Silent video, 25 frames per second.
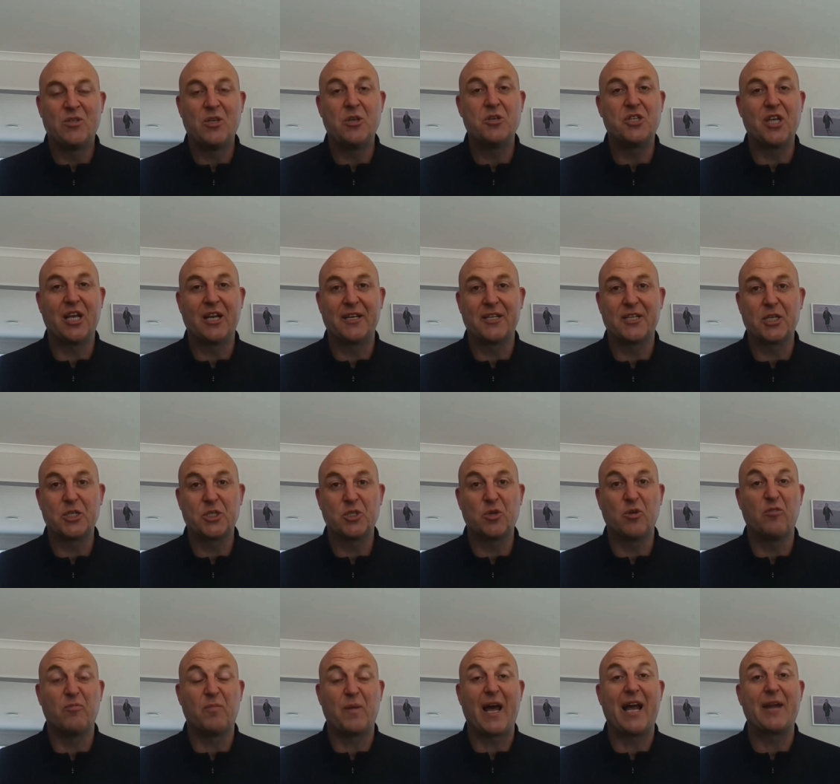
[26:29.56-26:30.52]
New Zealanders
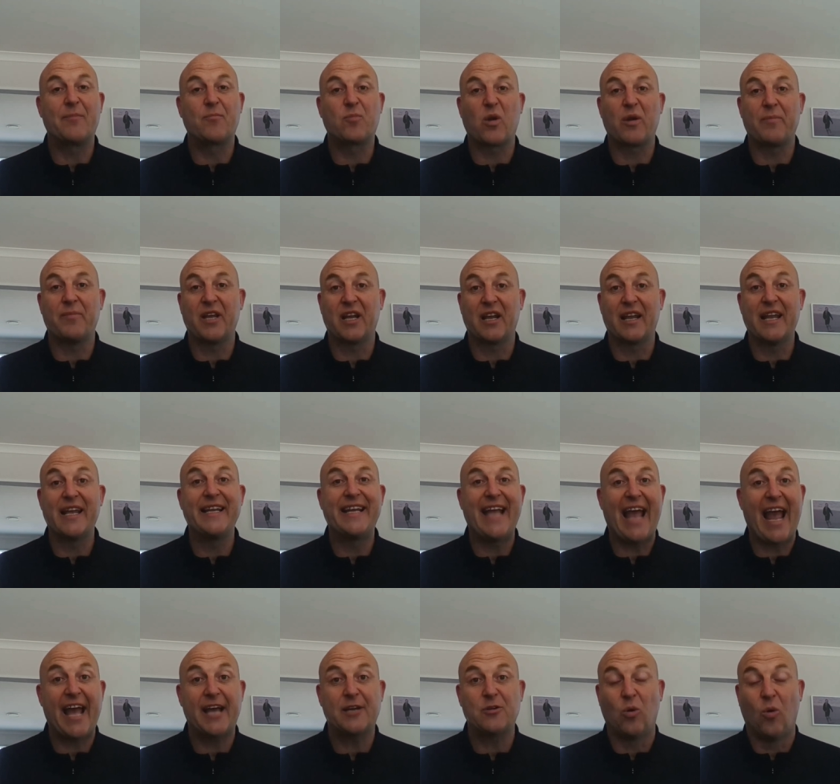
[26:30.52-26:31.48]
who have played Premier
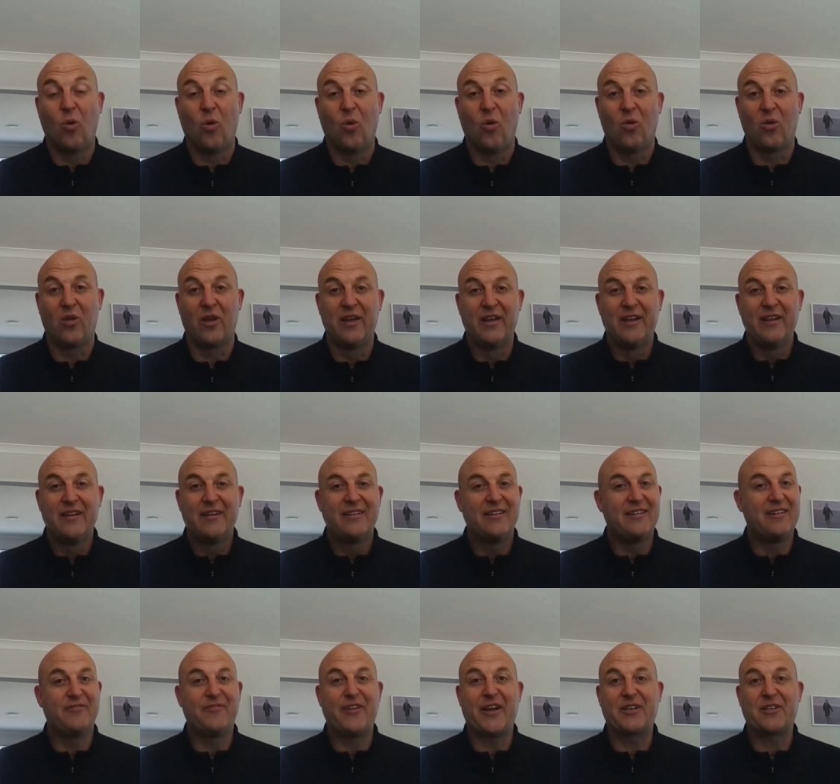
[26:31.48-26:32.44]
League at all.
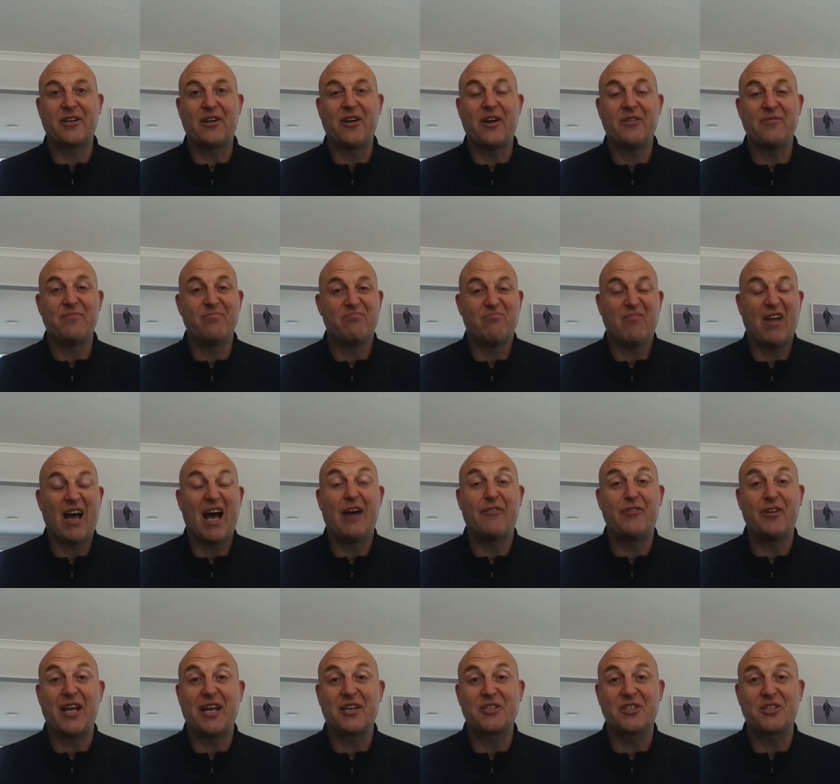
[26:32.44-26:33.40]
In fact, I own
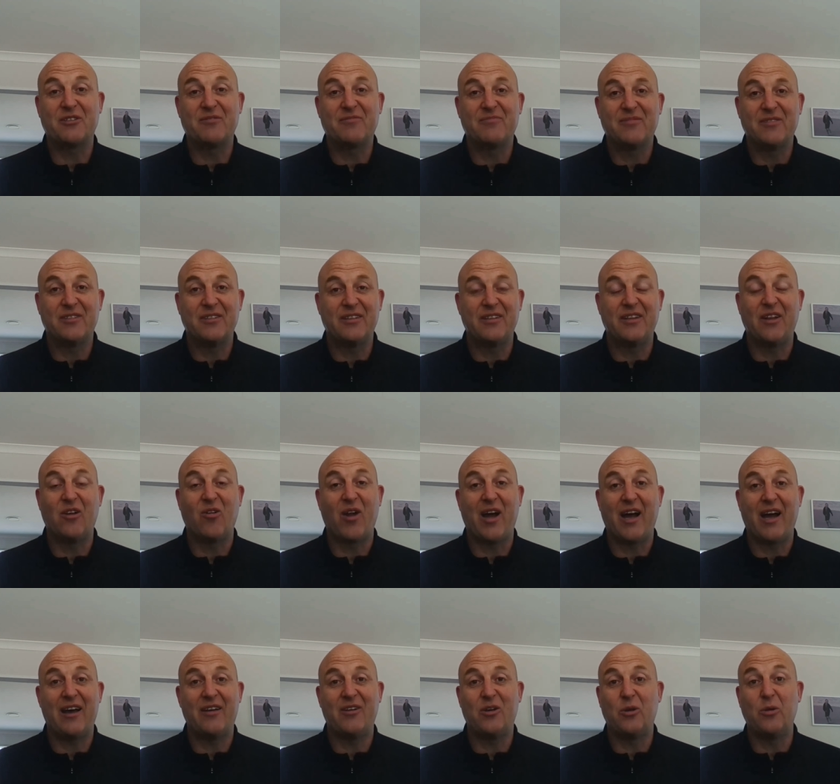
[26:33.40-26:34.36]
half a dozen there
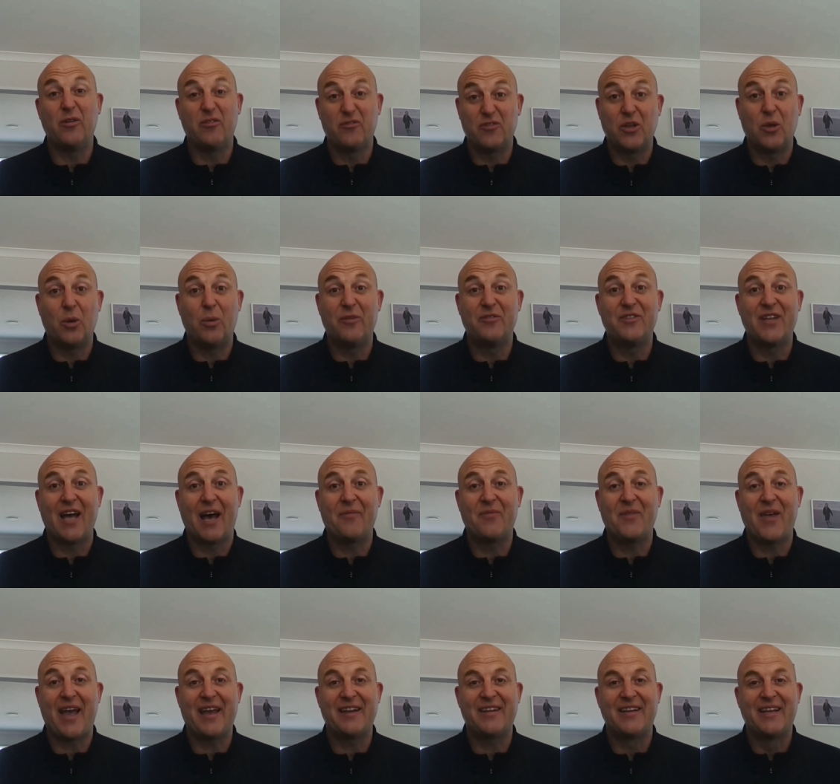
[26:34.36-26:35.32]
are who have, who have
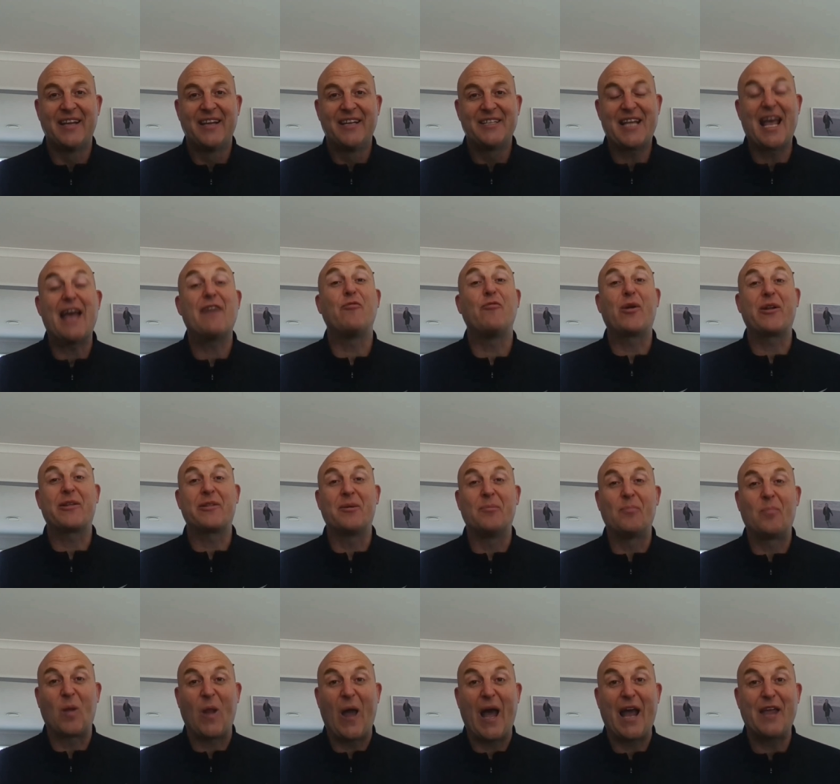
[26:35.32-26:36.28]
done that. To have one of
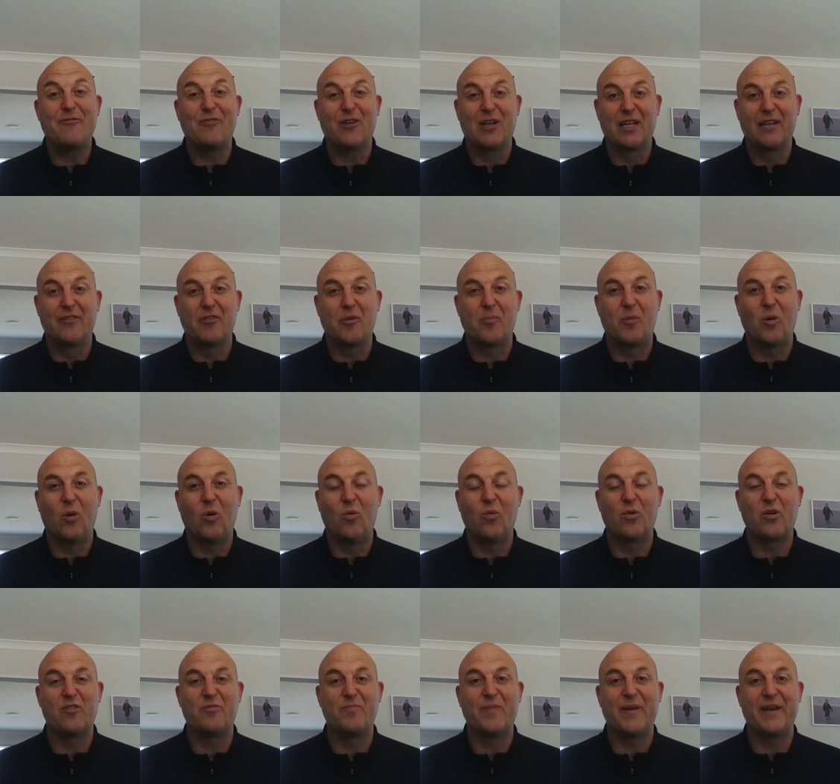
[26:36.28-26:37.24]
them play for
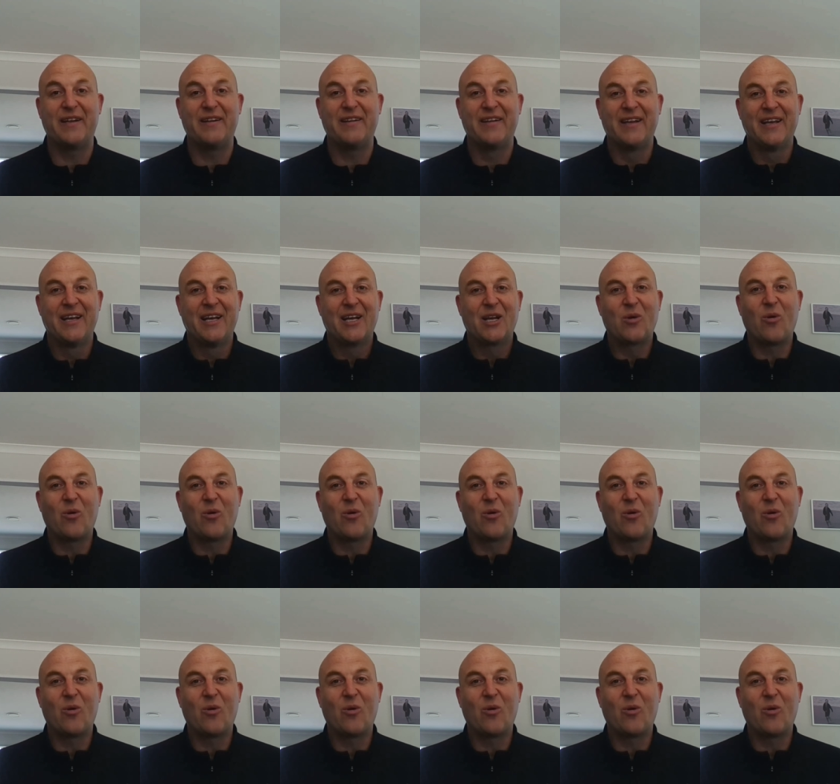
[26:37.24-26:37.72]
Liverpool would have been